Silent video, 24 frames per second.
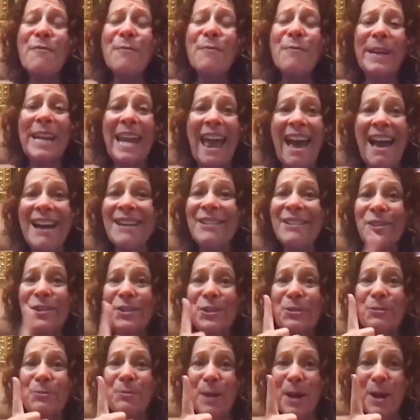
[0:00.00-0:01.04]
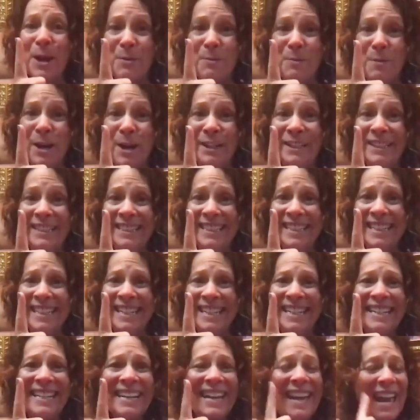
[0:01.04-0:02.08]
been asked to write one
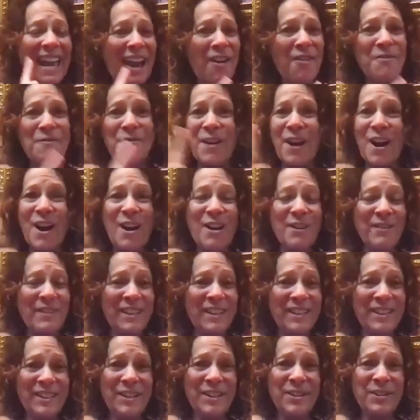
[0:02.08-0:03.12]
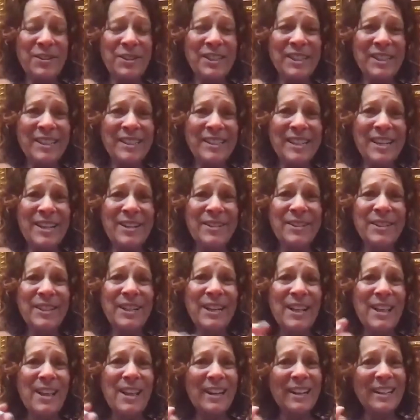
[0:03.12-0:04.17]
over all these years, 6,000
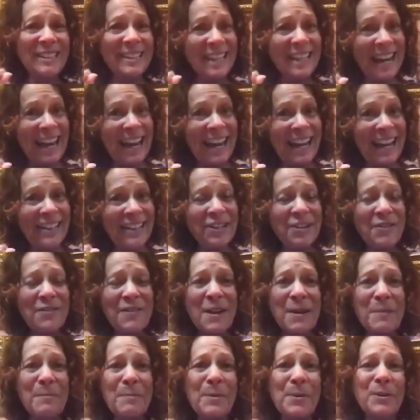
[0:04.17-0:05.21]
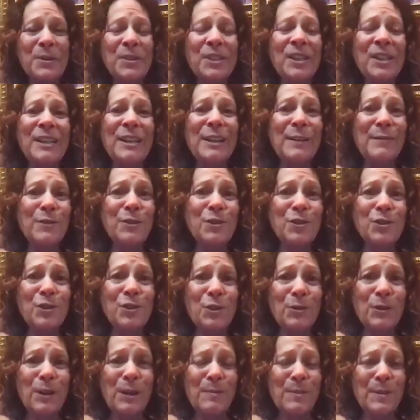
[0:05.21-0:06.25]
clients, and that person never showed
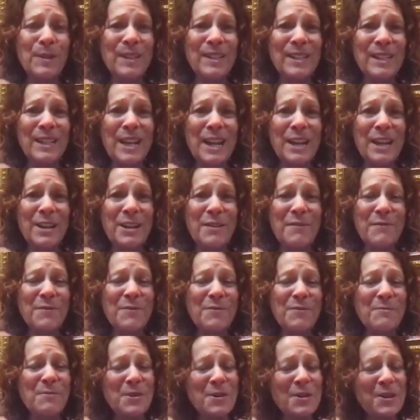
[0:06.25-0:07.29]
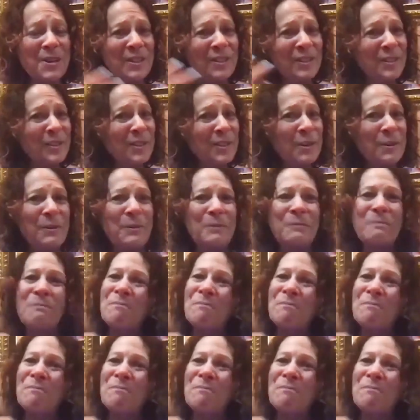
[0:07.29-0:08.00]
up and did any of the work. So